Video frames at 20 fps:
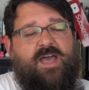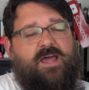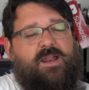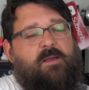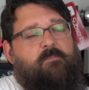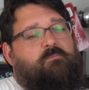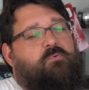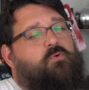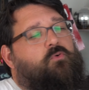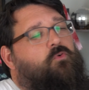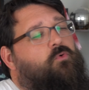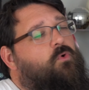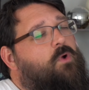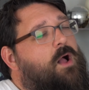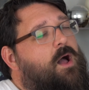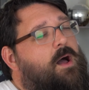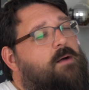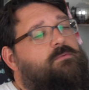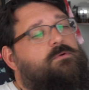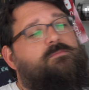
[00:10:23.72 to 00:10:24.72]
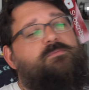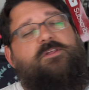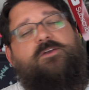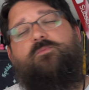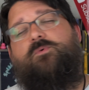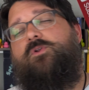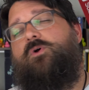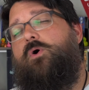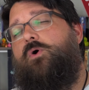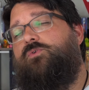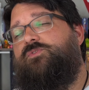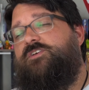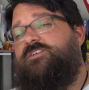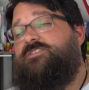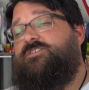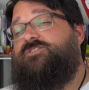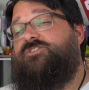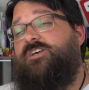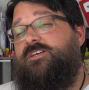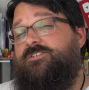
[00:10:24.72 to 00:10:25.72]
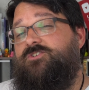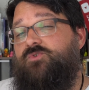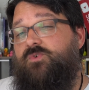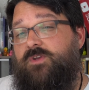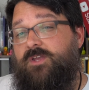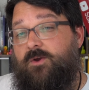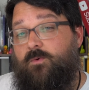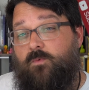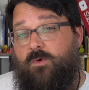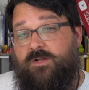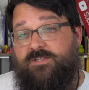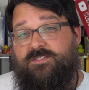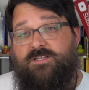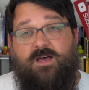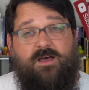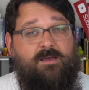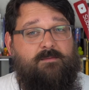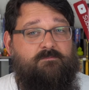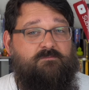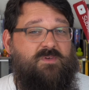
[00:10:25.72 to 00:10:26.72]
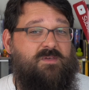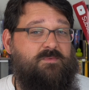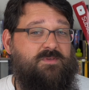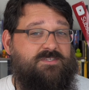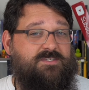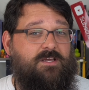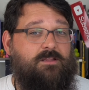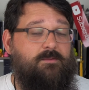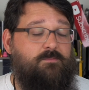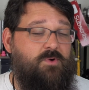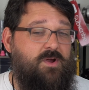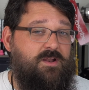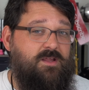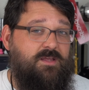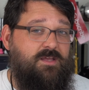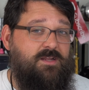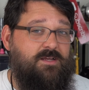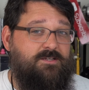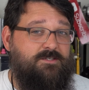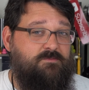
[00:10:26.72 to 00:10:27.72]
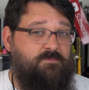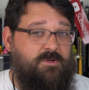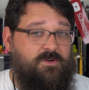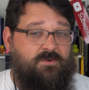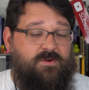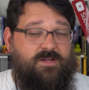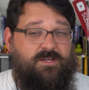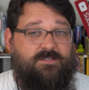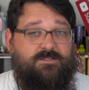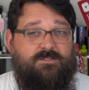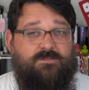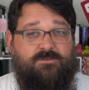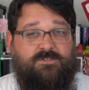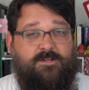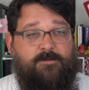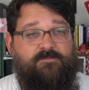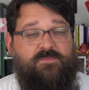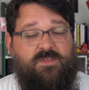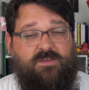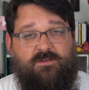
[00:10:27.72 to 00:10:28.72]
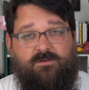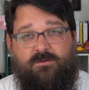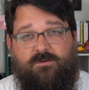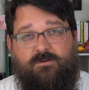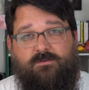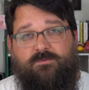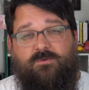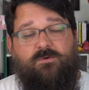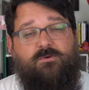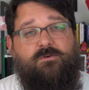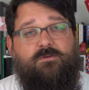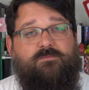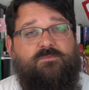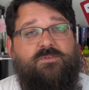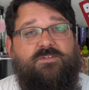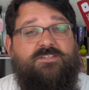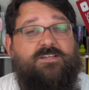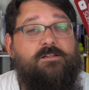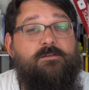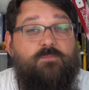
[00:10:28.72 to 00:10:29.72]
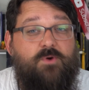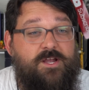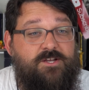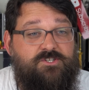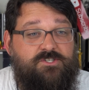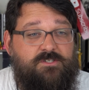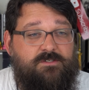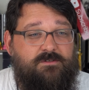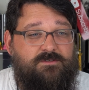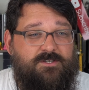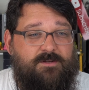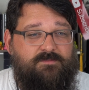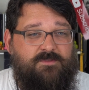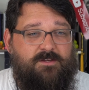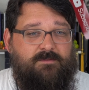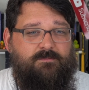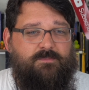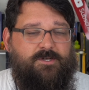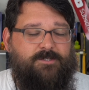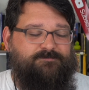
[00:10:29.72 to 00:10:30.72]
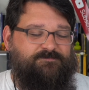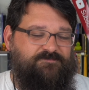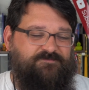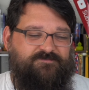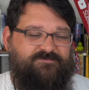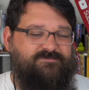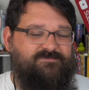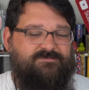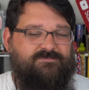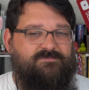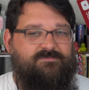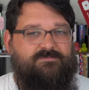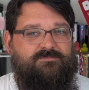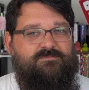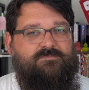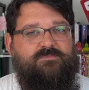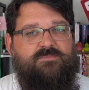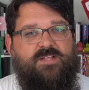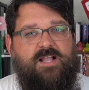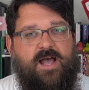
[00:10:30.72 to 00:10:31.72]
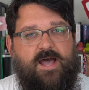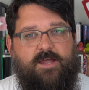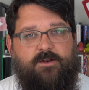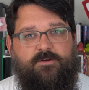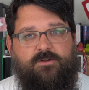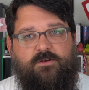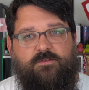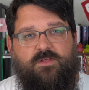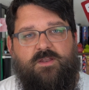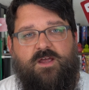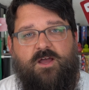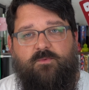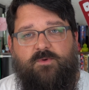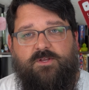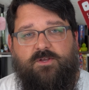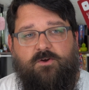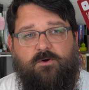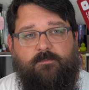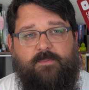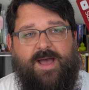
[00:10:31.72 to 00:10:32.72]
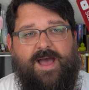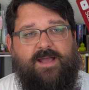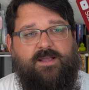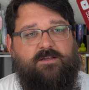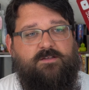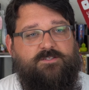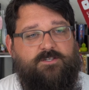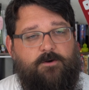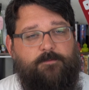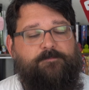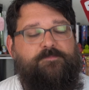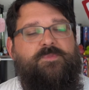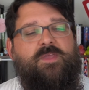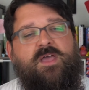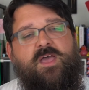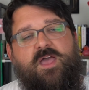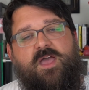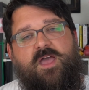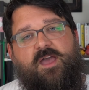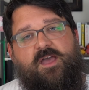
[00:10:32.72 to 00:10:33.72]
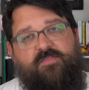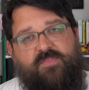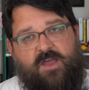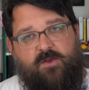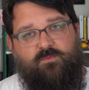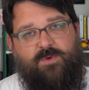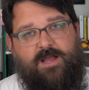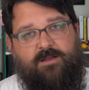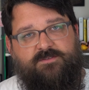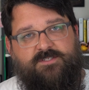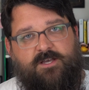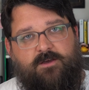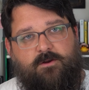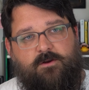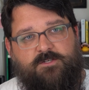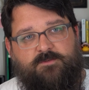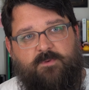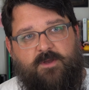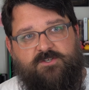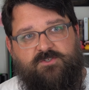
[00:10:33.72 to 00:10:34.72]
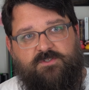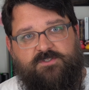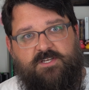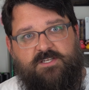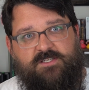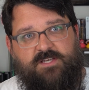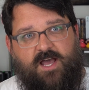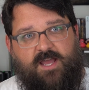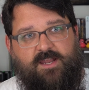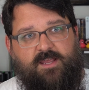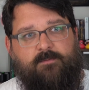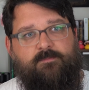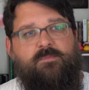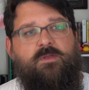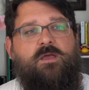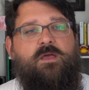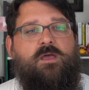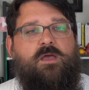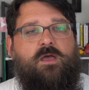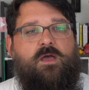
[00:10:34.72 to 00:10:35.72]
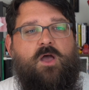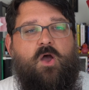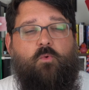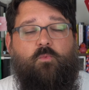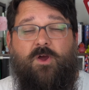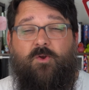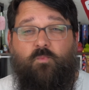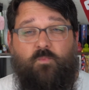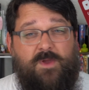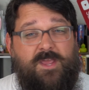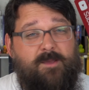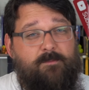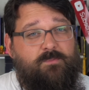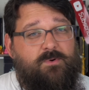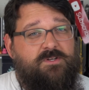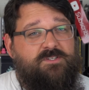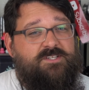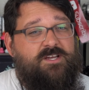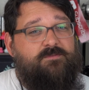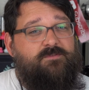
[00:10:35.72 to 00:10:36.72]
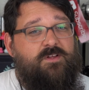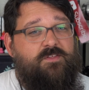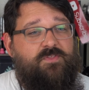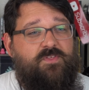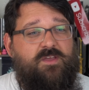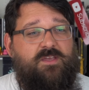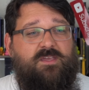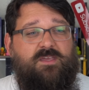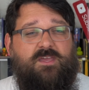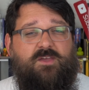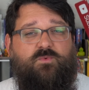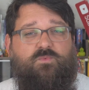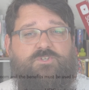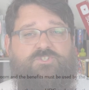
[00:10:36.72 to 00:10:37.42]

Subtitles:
And I probably would only suggest doing it one time, maybe celebrating an experience or something, or celebration or something, but I don't know that I would go back. So that rounds out our specialty dining. When we booked everything, it